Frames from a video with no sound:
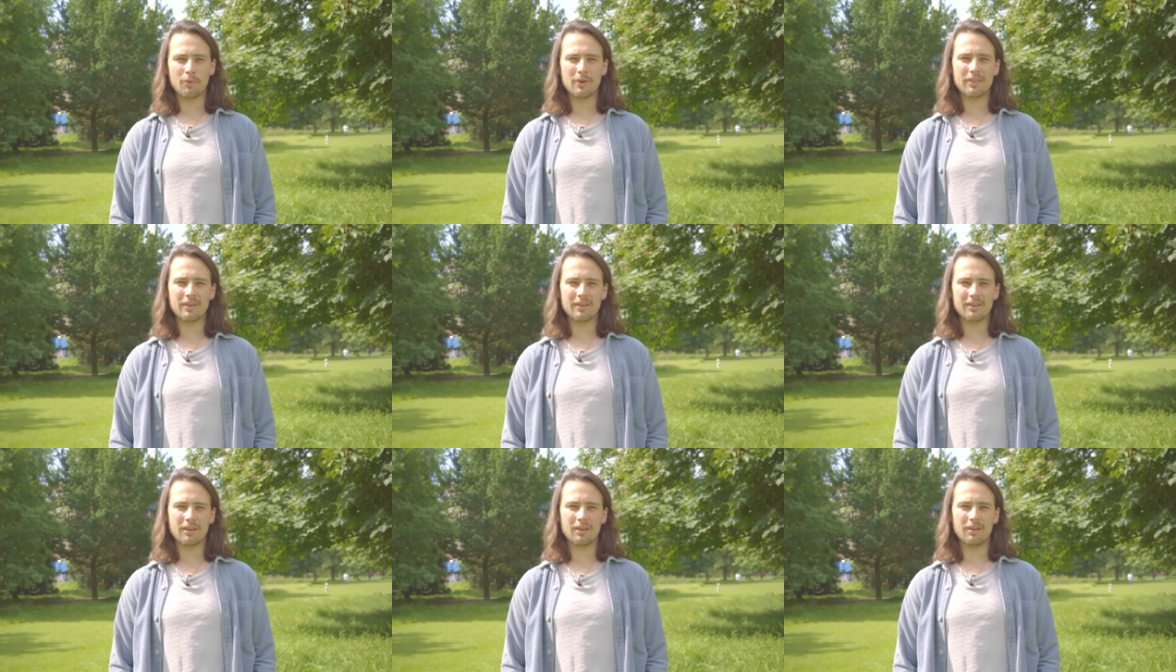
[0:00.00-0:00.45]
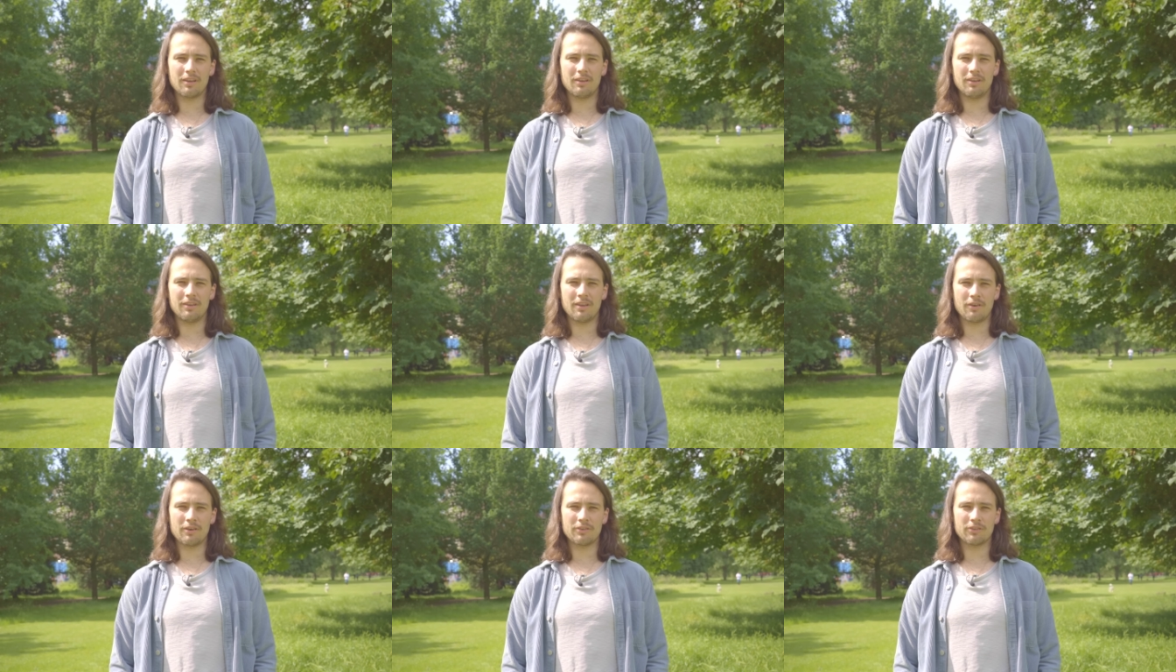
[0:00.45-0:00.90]
we think that
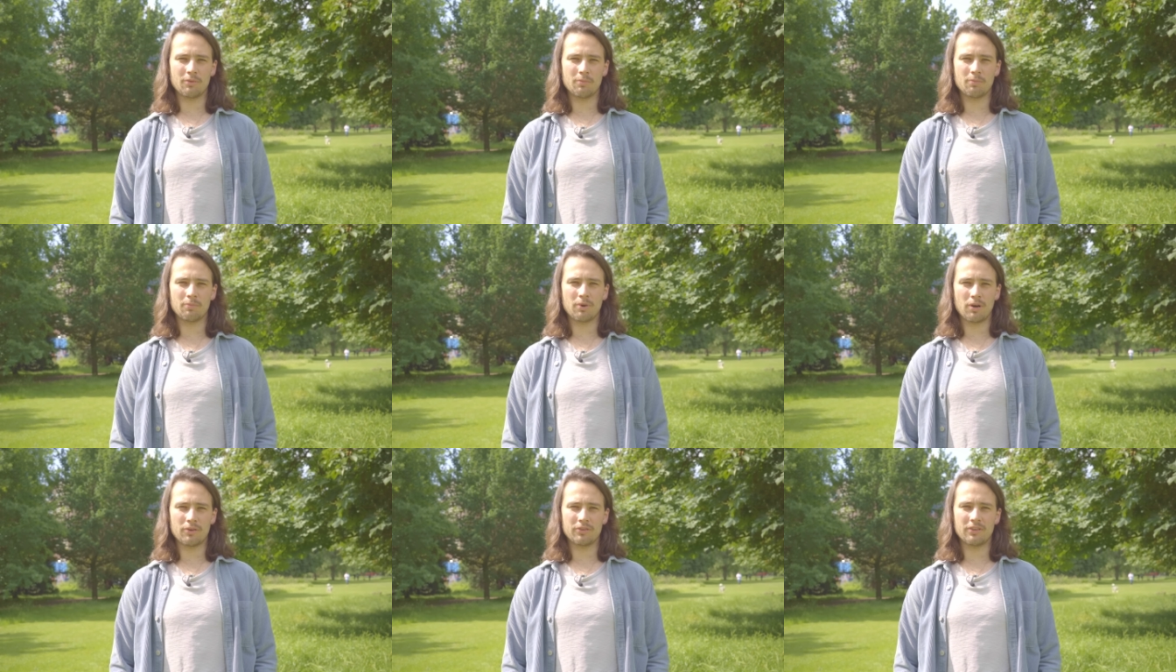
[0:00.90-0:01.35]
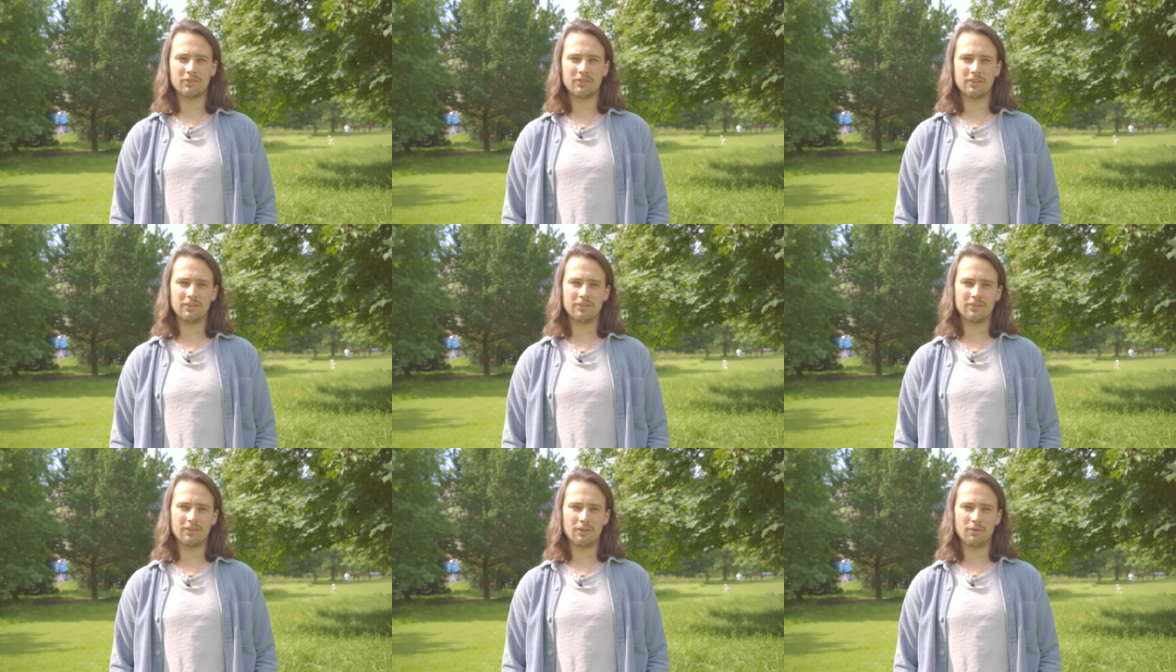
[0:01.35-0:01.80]
there are some
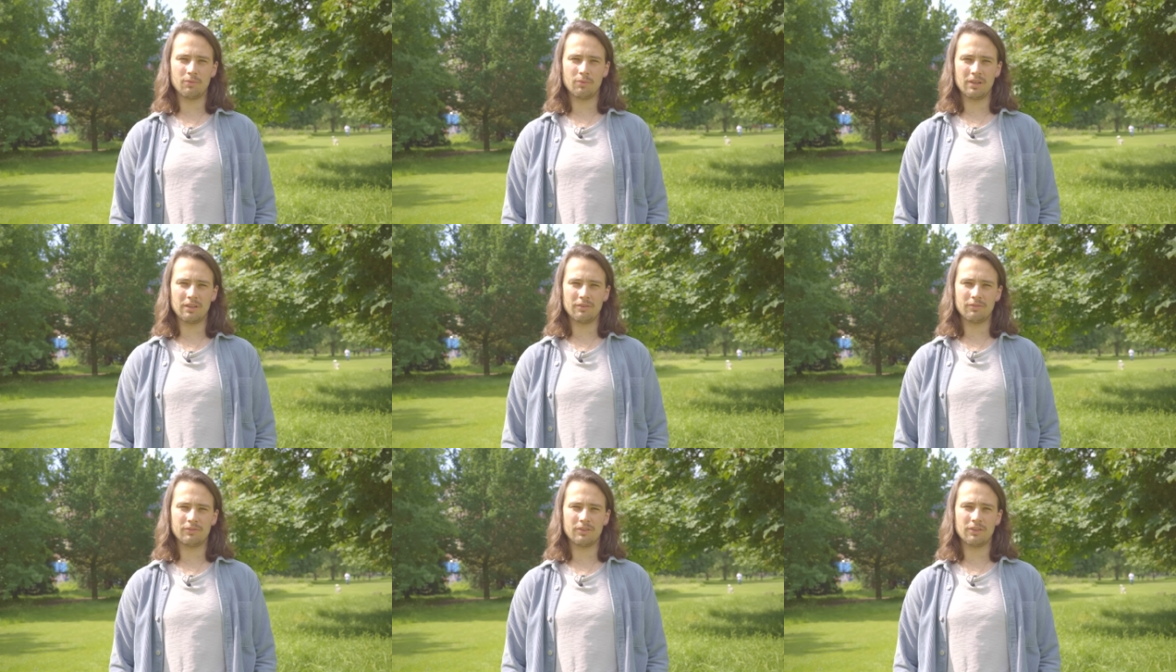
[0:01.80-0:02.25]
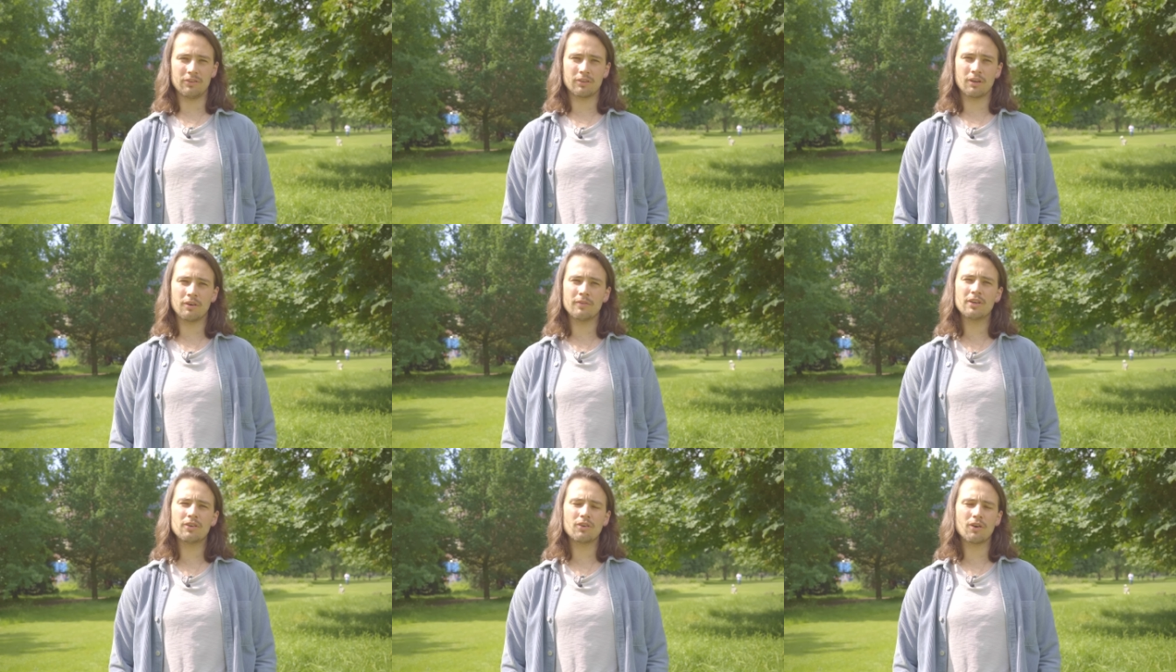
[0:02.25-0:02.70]
processes that we've
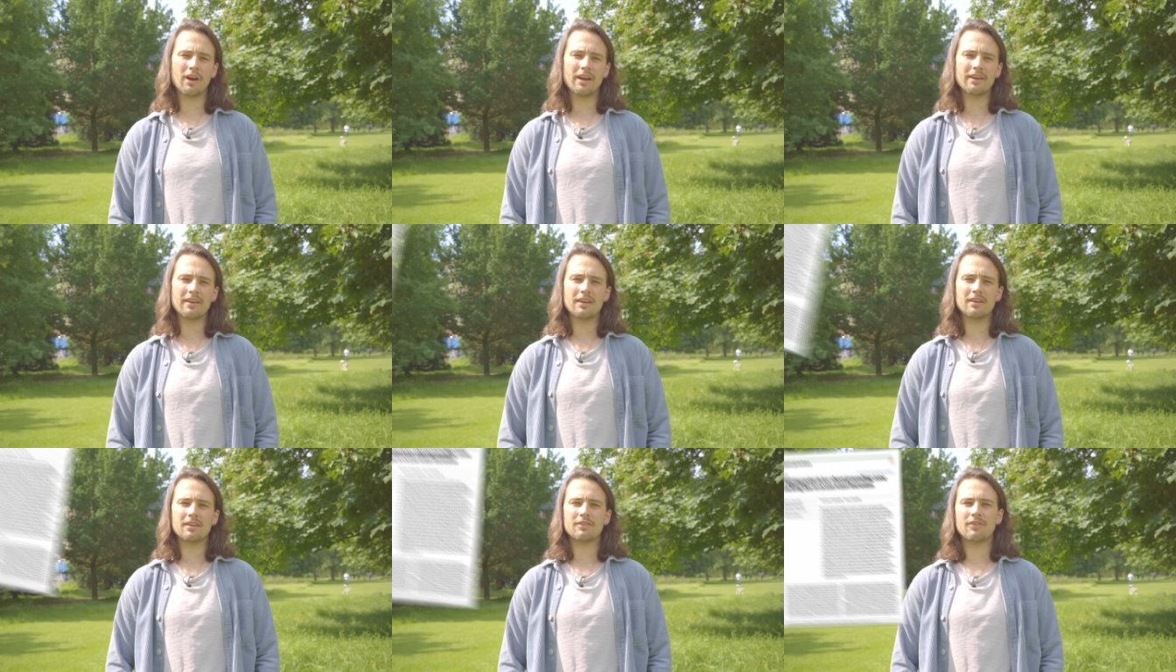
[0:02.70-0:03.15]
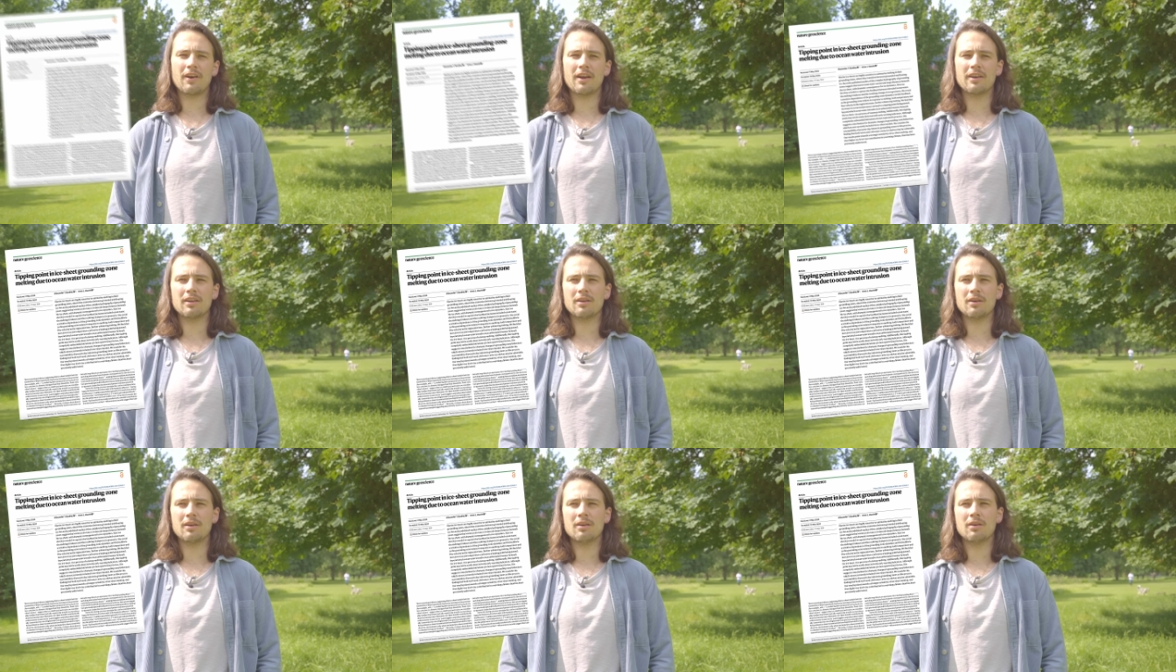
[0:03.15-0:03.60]
discovered or
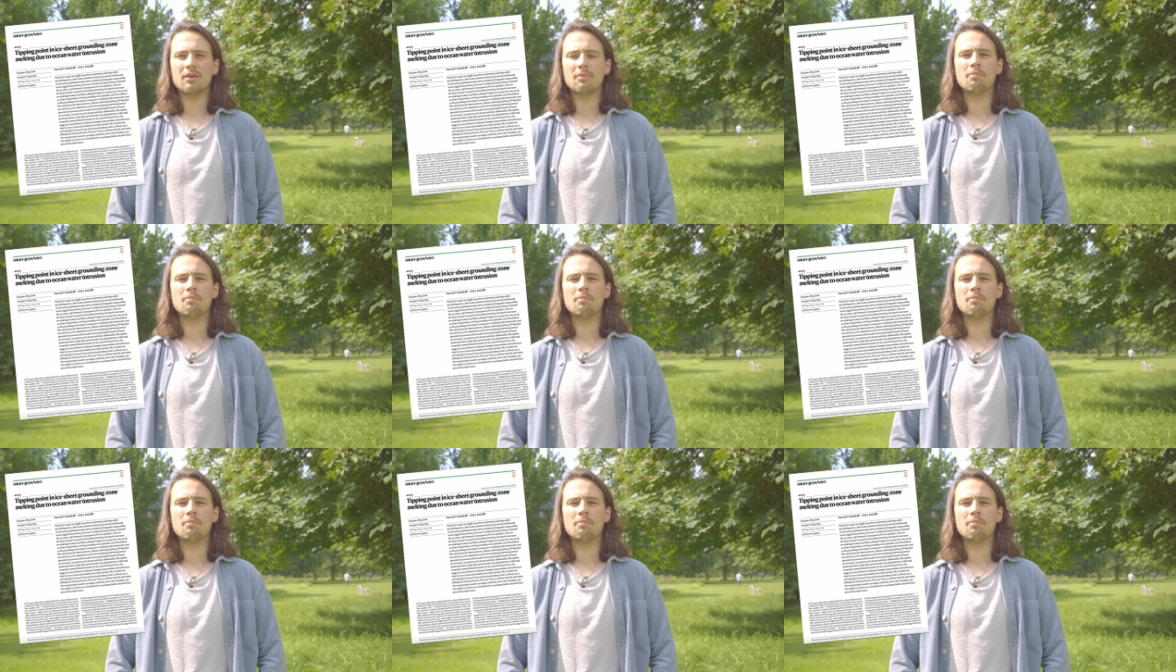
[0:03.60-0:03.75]
identified are